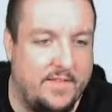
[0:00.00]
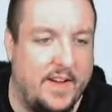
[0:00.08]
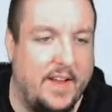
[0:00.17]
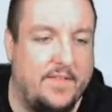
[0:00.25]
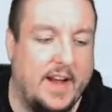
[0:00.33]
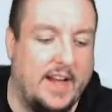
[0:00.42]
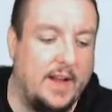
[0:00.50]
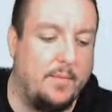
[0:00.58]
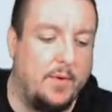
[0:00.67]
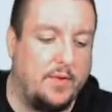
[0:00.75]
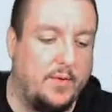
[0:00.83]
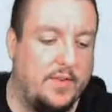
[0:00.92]
if I come
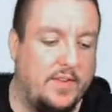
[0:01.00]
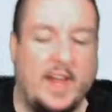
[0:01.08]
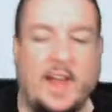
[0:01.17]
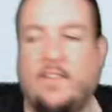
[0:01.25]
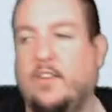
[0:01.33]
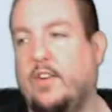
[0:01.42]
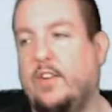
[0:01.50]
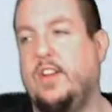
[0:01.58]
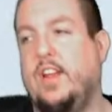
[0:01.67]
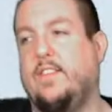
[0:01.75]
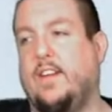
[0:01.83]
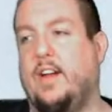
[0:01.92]
more towards the camera, there's a good
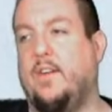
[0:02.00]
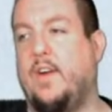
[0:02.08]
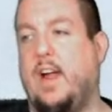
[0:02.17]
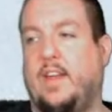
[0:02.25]
chance I get around